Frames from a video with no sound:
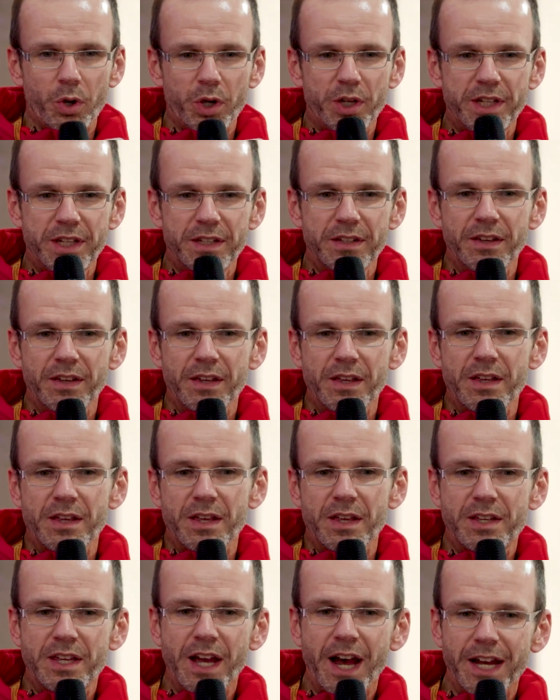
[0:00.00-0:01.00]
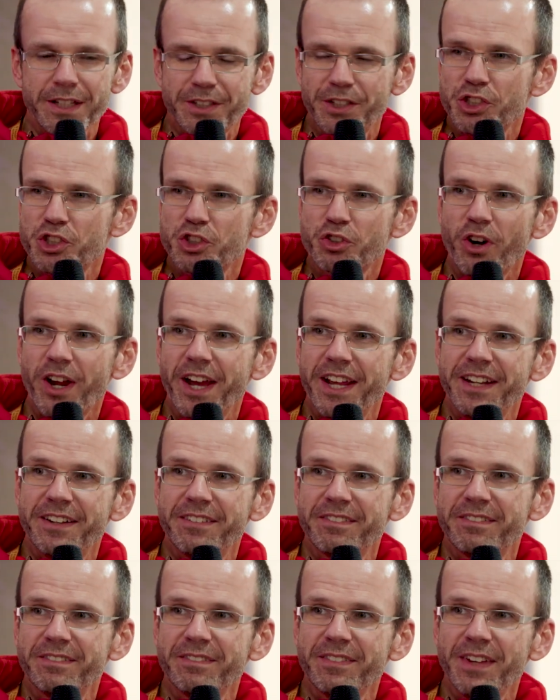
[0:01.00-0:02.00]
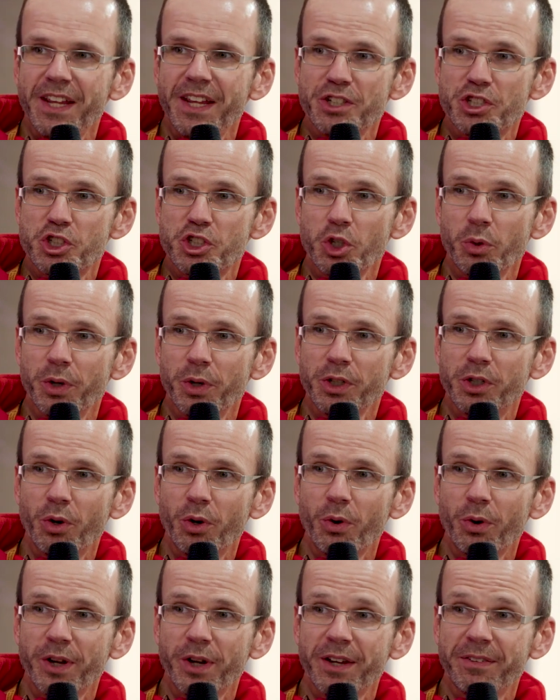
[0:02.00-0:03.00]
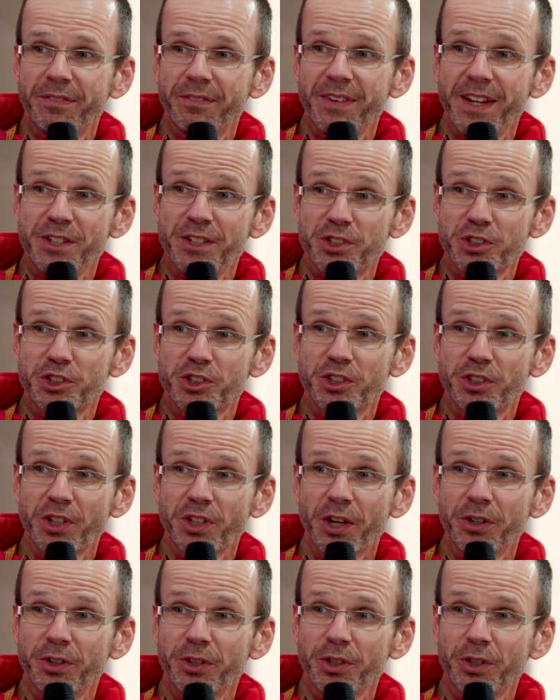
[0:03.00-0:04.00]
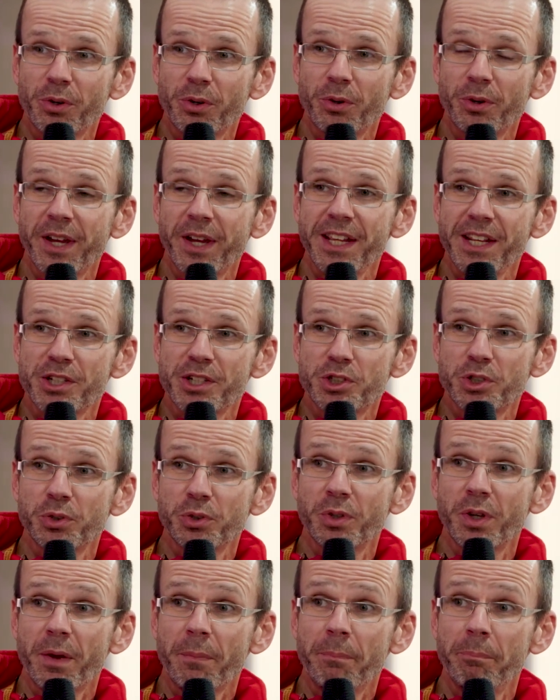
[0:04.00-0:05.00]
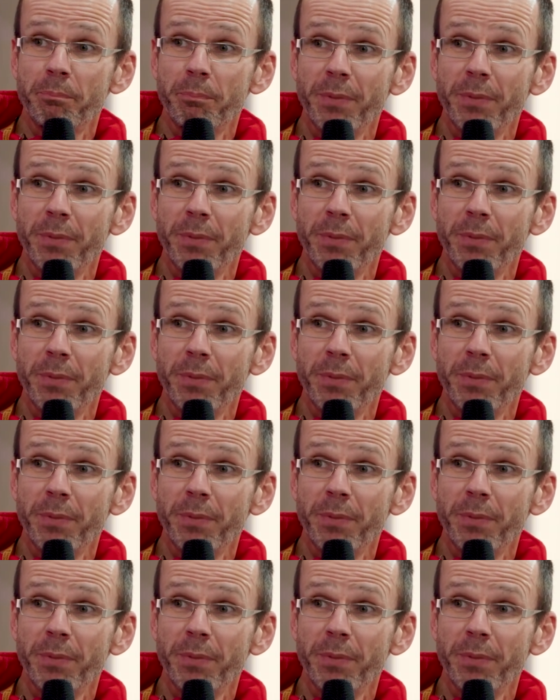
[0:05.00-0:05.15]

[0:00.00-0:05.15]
Well, Gardner Straight into Doohan Corner, into Stoner Corner, into